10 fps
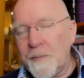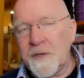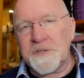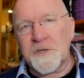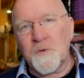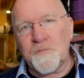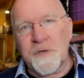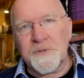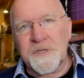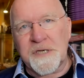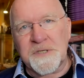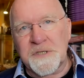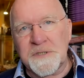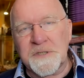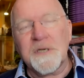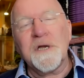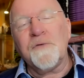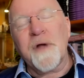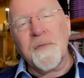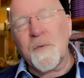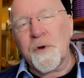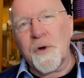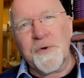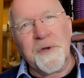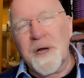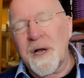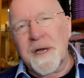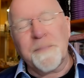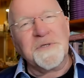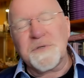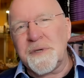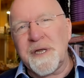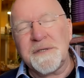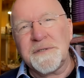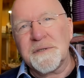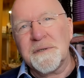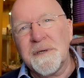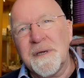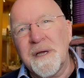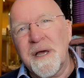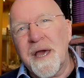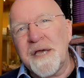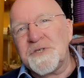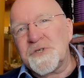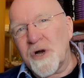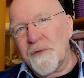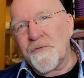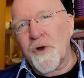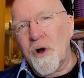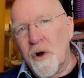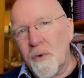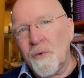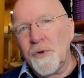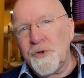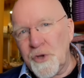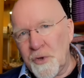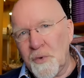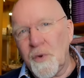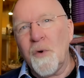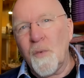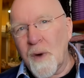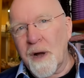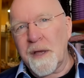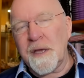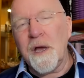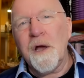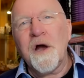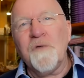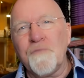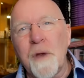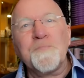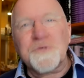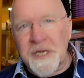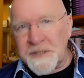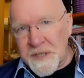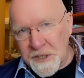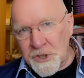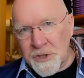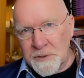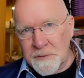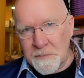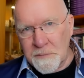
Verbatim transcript: political processes around the world are coming to an end. It's time for a whole new way of representation,